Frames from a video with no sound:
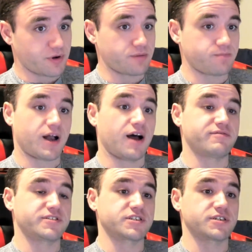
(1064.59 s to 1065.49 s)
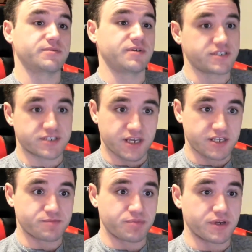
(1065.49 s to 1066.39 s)
But obviously in this
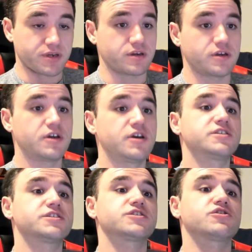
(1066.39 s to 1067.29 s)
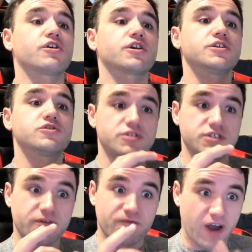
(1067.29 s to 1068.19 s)
case being, this is targeted
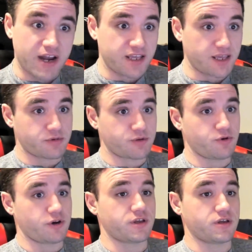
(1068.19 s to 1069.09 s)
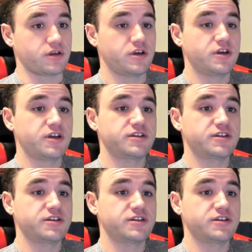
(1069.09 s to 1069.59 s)
towards the fighting game community,